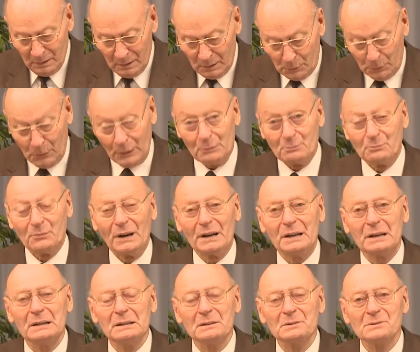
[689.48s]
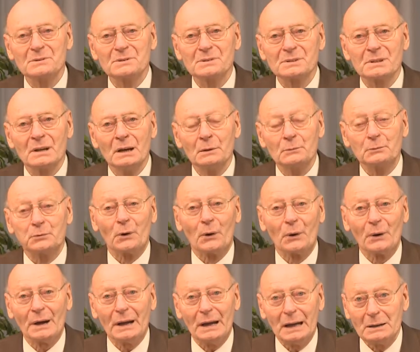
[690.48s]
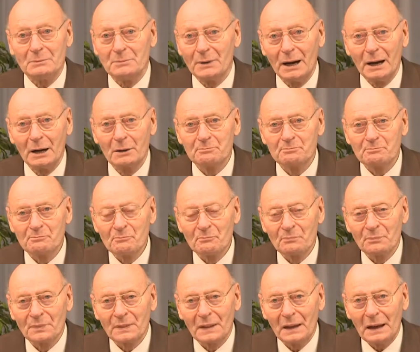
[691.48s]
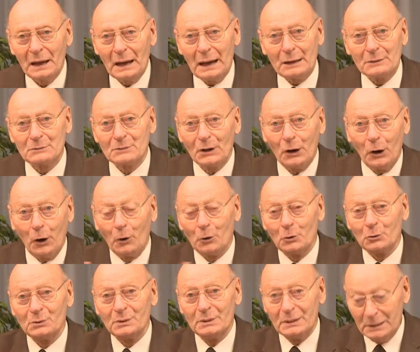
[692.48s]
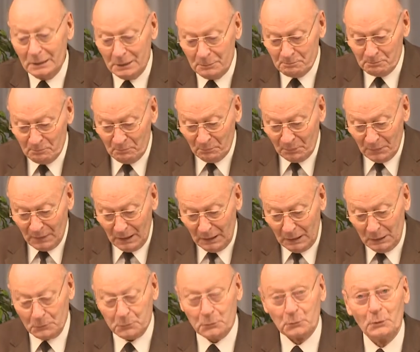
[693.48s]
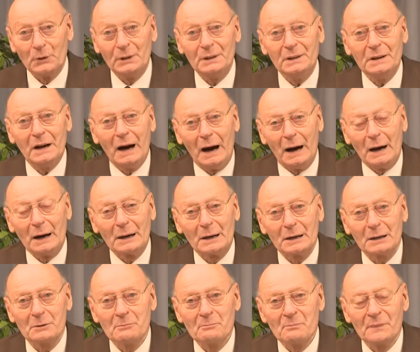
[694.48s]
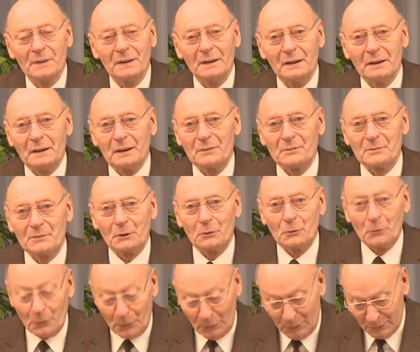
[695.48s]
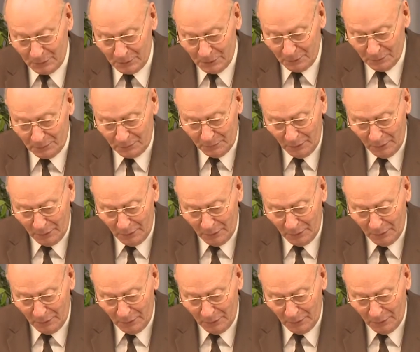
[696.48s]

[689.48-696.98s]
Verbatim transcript: remains forever, and only if we are in the Word of